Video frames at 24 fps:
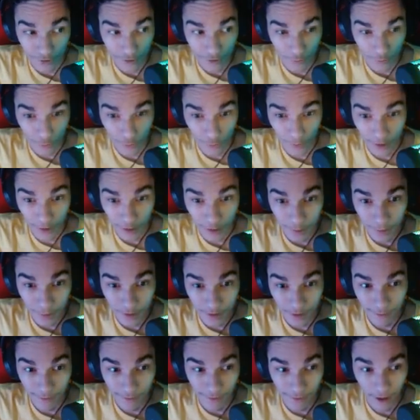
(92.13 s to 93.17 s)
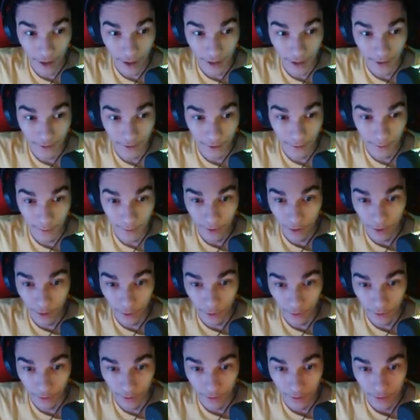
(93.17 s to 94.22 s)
Where am I supposed to find them? Oh.